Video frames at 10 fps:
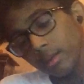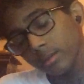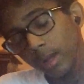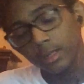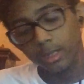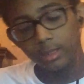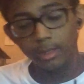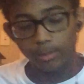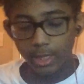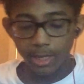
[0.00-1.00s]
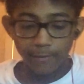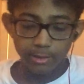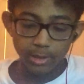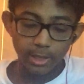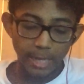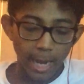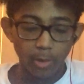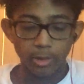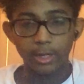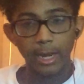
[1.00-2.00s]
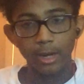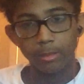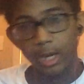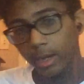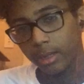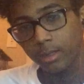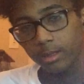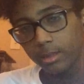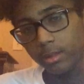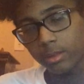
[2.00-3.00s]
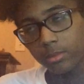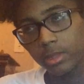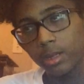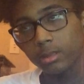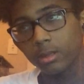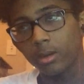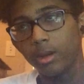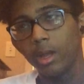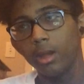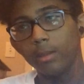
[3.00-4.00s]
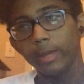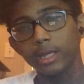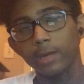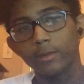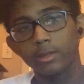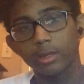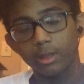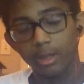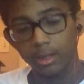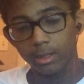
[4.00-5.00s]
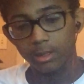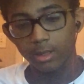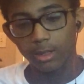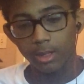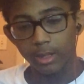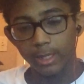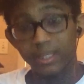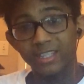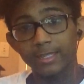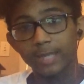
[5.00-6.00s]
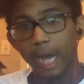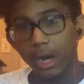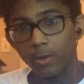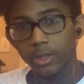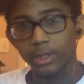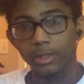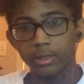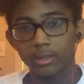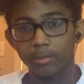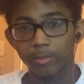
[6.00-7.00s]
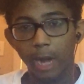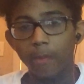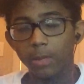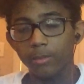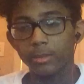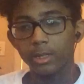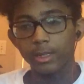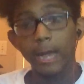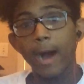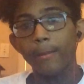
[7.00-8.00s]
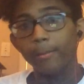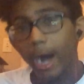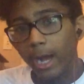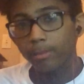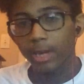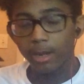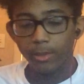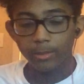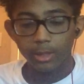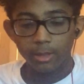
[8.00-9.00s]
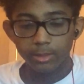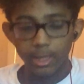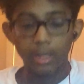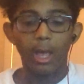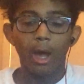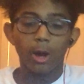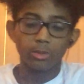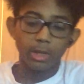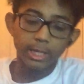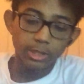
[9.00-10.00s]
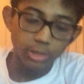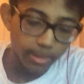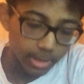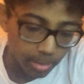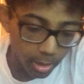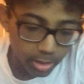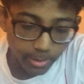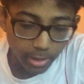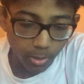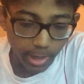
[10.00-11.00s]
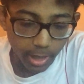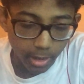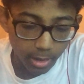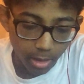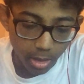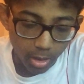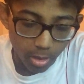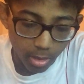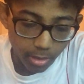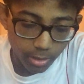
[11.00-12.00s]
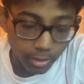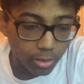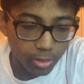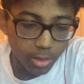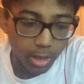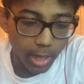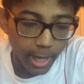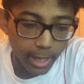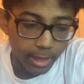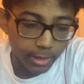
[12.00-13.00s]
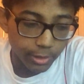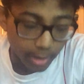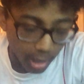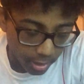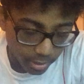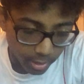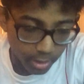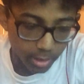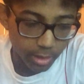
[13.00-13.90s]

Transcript: As I said, make everything an hour, not a my. You know what I'm saying? So make everything like this is our problem, not my problem. You know what I'm saying? A relationship is supposed to be where you and your other